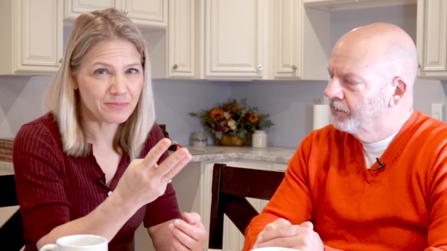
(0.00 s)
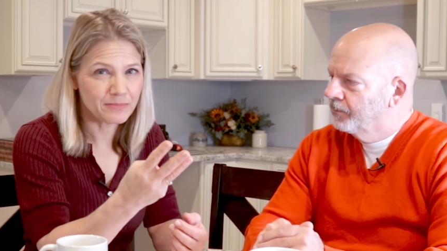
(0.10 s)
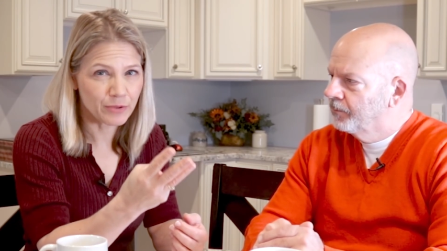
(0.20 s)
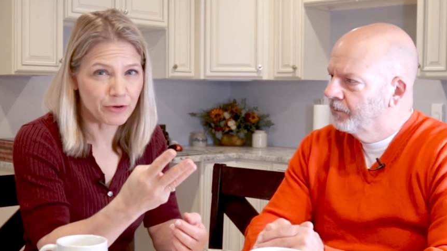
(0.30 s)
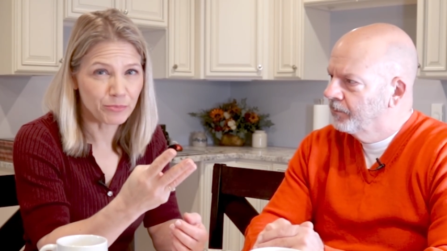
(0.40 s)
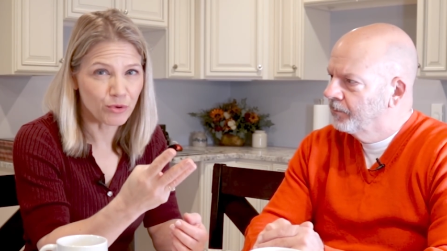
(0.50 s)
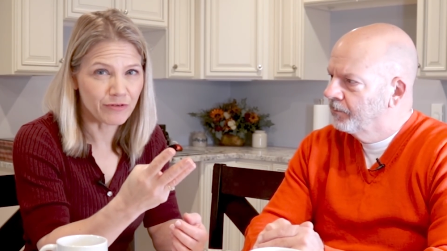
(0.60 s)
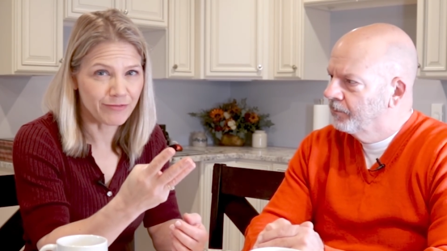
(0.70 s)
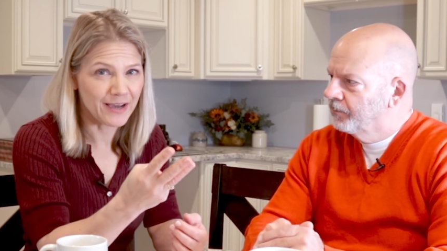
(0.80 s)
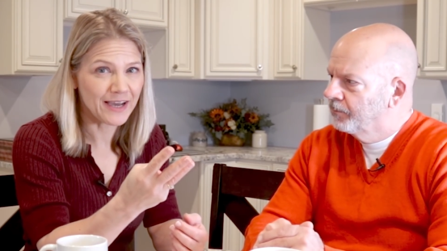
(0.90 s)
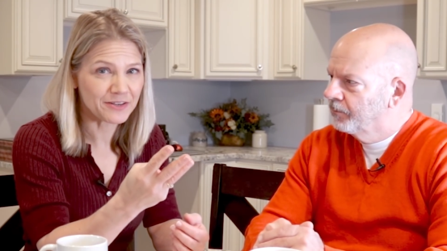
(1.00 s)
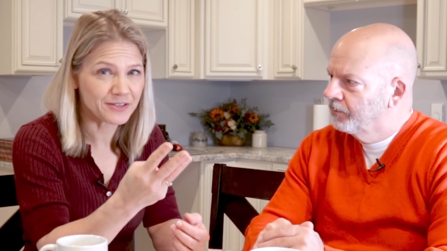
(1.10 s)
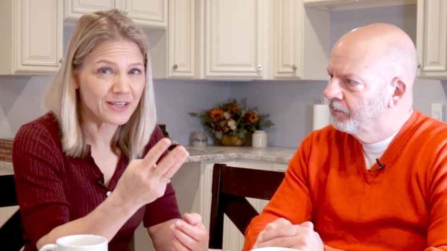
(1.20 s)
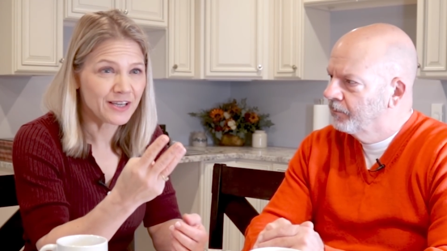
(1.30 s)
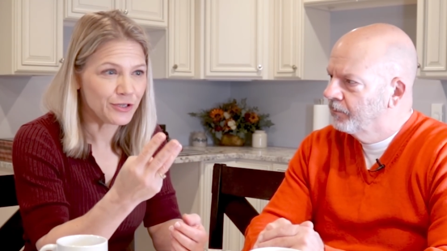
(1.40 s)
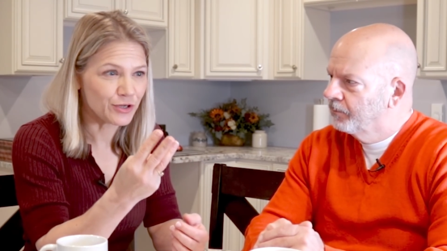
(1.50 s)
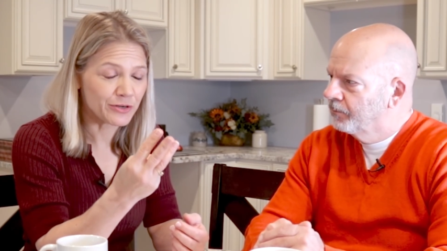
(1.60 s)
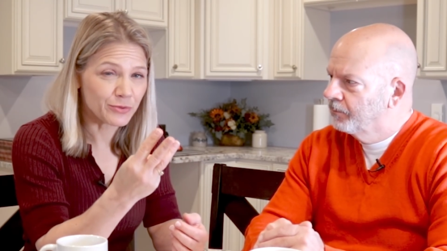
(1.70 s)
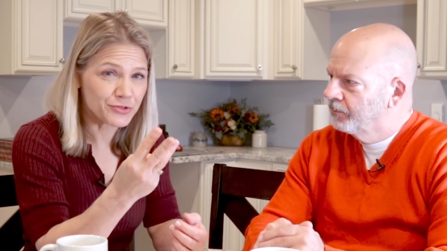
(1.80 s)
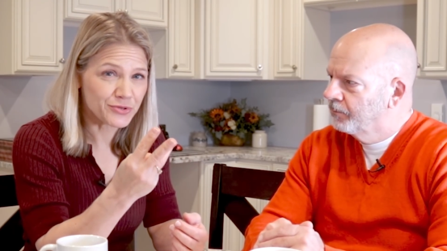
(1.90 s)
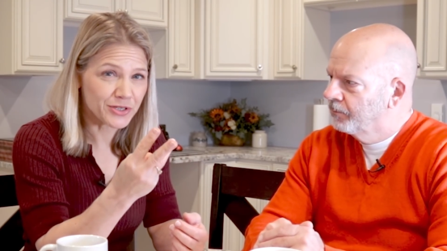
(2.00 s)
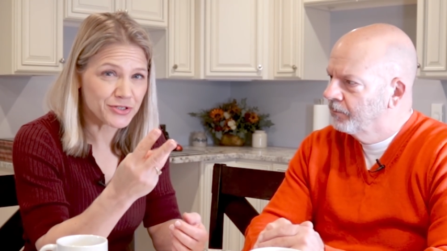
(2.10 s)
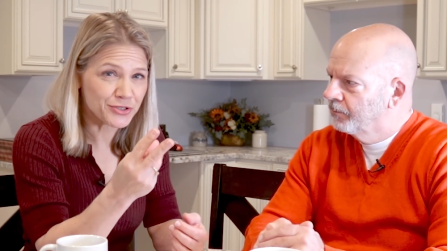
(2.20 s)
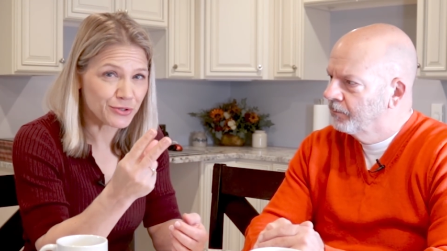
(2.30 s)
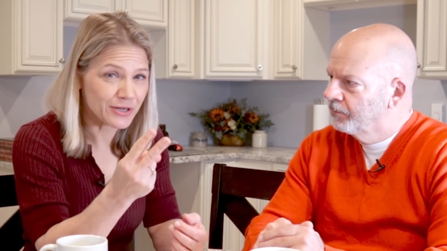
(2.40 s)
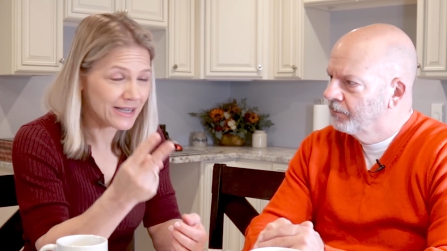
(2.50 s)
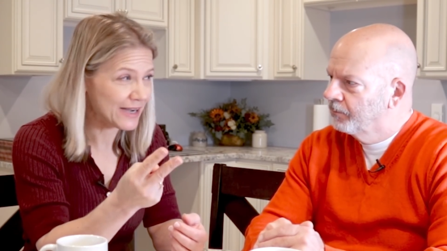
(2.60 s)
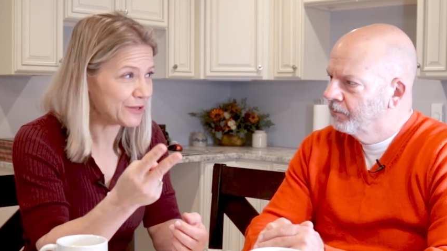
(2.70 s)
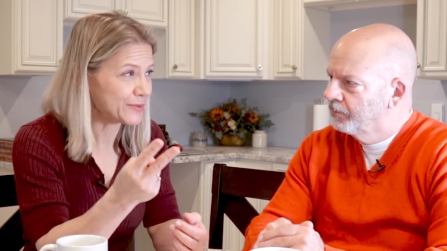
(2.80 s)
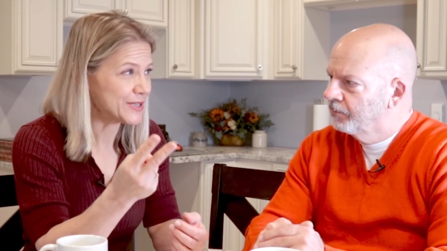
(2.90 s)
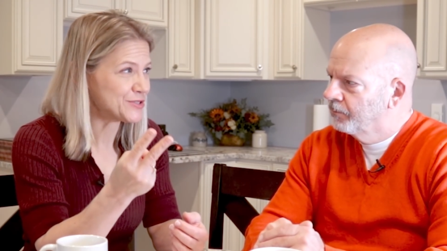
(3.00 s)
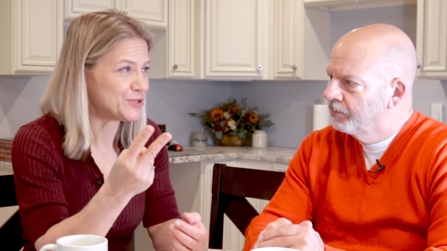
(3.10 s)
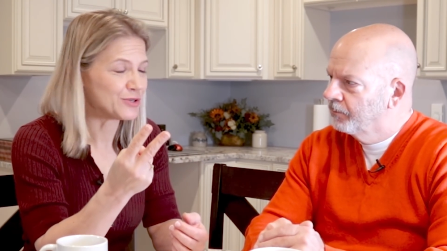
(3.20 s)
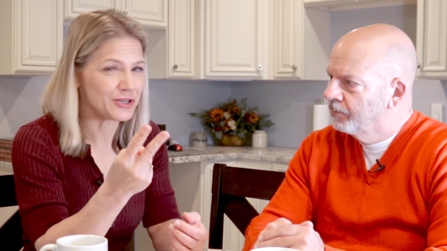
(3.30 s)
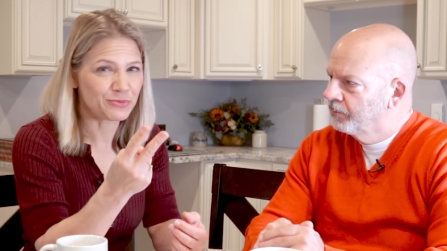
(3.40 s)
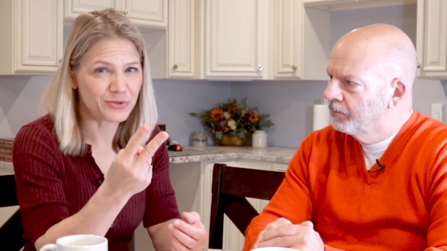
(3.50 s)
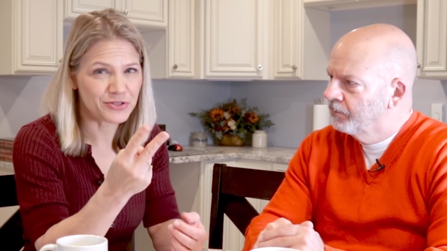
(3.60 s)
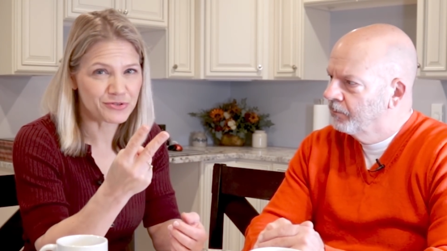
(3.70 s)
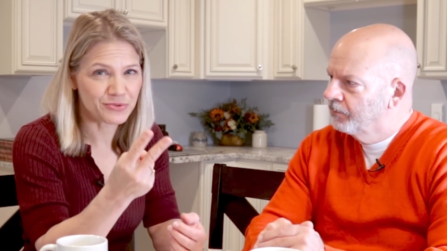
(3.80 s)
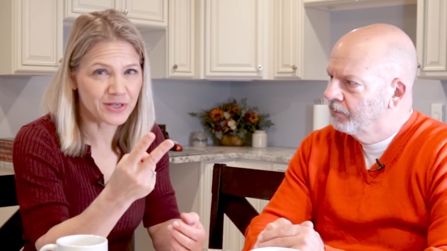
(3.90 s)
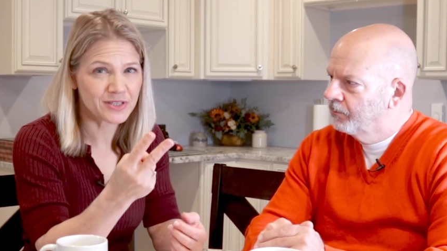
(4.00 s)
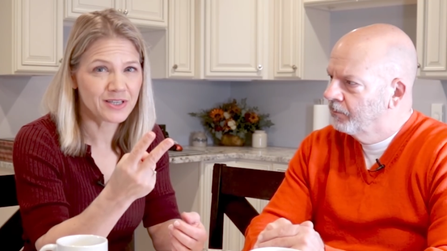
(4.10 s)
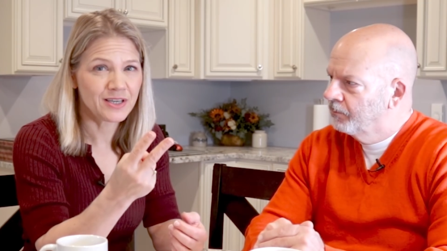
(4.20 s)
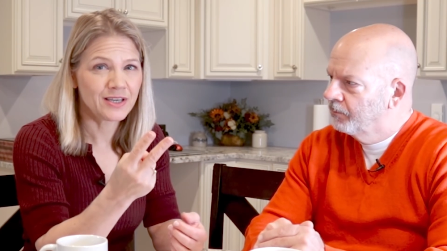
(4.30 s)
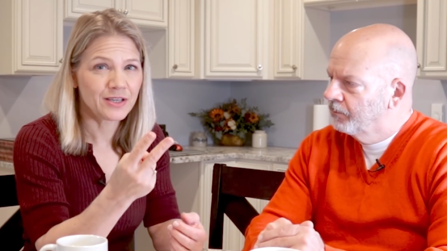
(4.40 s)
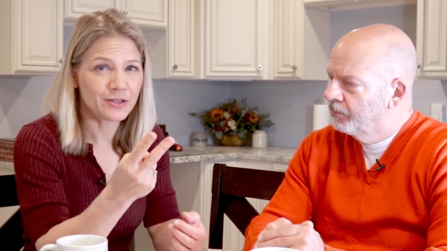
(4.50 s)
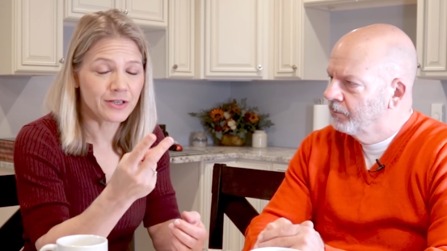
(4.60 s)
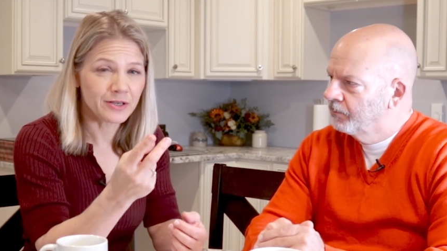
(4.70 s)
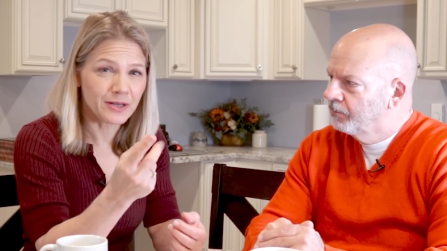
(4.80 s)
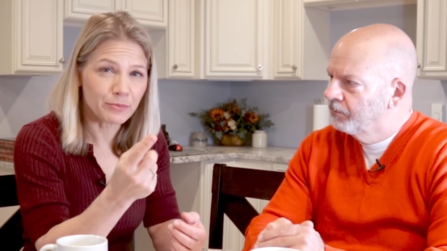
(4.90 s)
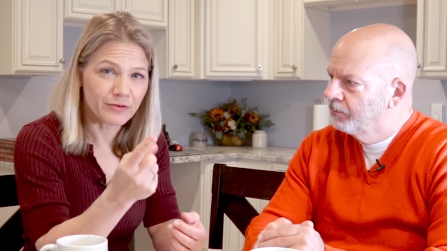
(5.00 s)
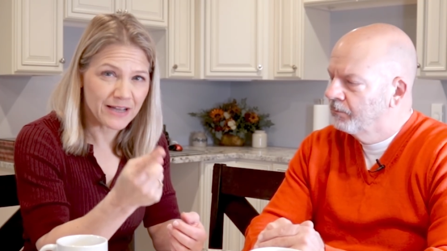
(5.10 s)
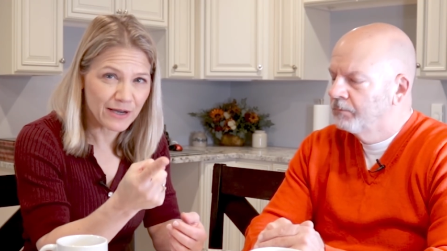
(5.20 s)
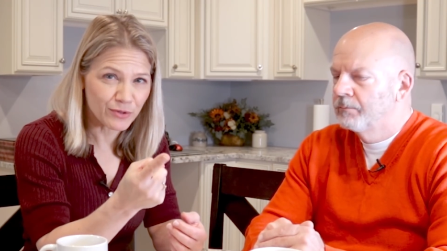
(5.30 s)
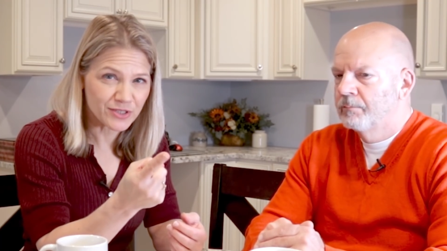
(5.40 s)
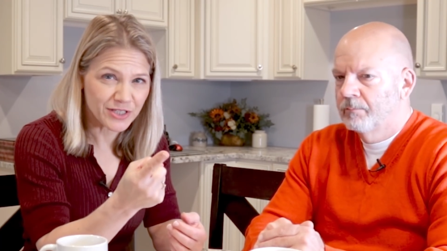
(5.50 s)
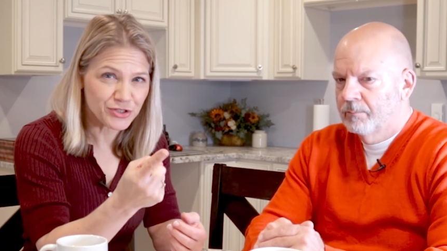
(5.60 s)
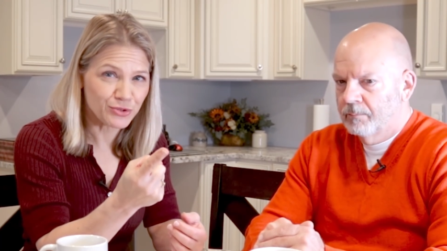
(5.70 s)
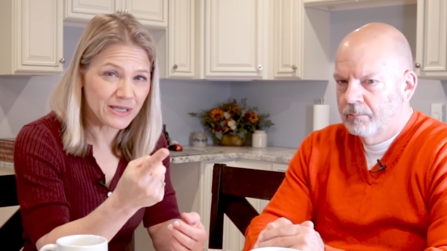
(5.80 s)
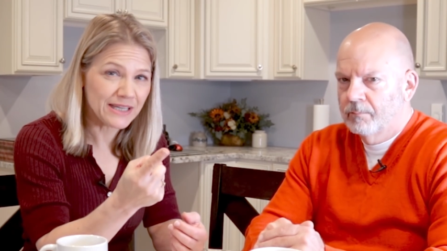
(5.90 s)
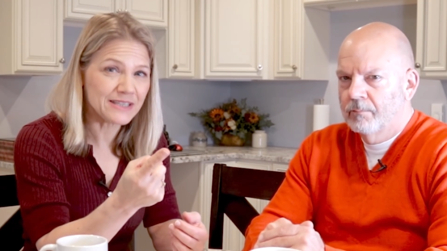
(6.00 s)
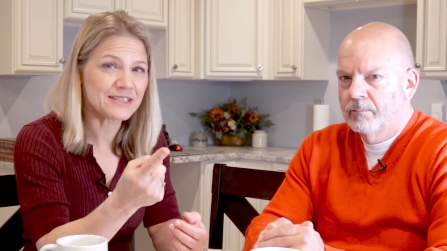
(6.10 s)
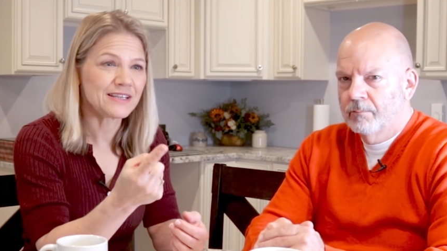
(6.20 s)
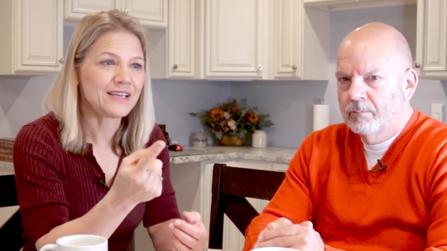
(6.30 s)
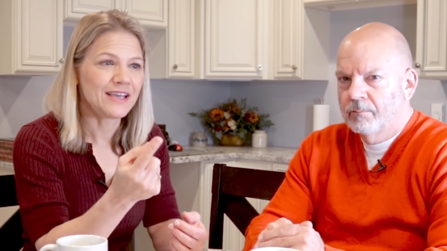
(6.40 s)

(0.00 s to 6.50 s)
Speaker 1: burn more fat. You can restrict your calories, you can restrict the number of hours that you eat,